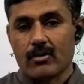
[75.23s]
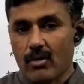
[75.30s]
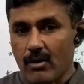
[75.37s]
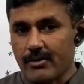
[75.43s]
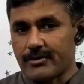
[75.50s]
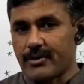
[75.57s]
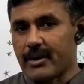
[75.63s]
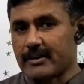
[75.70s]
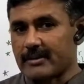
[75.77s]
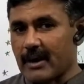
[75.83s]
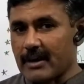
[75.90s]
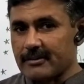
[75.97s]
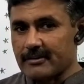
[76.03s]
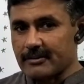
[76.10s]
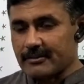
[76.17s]

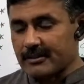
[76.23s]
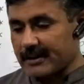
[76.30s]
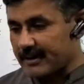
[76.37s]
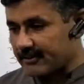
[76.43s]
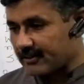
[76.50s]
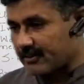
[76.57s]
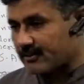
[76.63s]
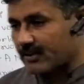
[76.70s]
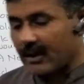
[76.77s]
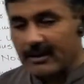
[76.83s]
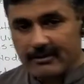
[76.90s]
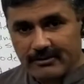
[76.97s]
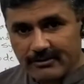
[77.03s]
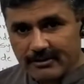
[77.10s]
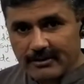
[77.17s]
chondriocthysis later
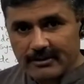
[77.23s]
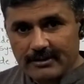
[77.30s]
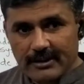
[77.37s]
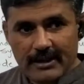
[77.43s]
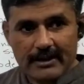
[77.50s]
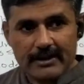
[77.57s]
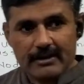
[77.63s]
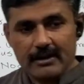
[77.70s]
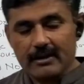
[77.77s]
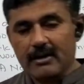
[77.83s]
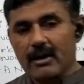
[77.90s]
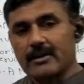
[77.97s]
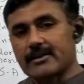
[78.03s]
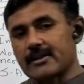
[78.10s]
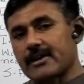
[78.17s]
changed that in a
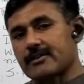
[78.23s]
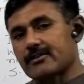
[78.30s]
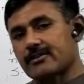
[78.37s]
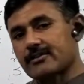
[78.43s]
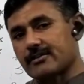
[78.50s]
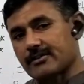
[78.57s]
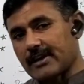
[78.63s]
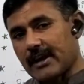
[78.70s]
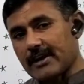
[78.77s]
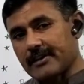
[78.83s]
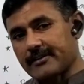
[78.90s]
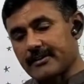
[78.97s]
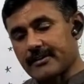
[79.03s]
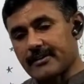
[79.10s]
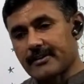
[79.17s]
cartilaginous
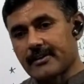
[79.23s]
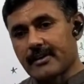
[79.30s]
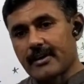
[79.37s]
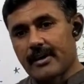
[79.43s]
skeleton,